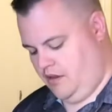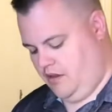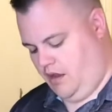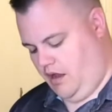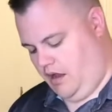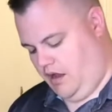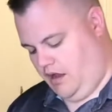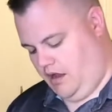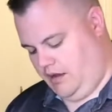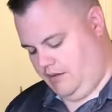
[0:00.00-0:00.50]

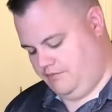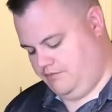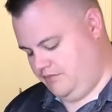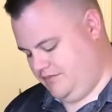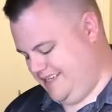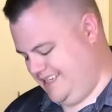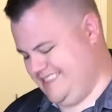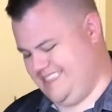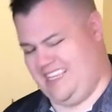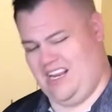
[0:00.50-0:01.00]

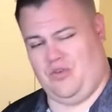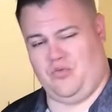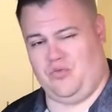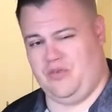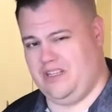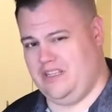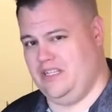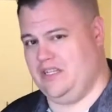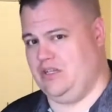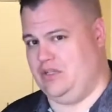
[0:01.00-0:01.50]
Like I said, a
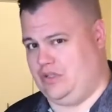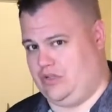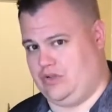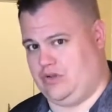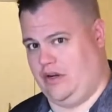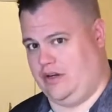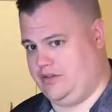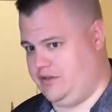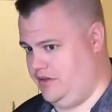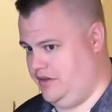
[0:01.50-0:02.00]
really good
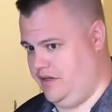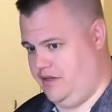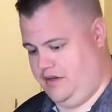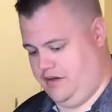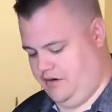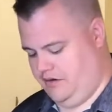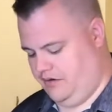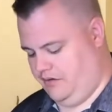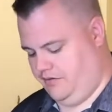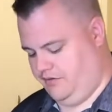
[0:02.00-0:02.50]
structure
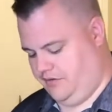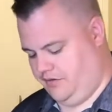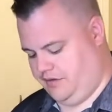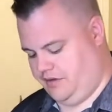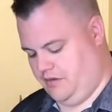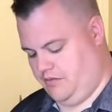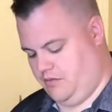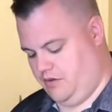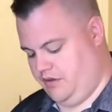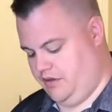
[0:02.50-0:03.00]
here for
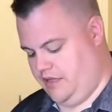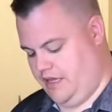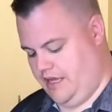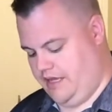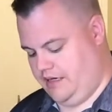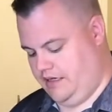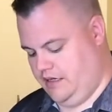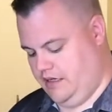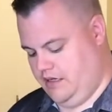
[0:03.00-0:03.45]
someone that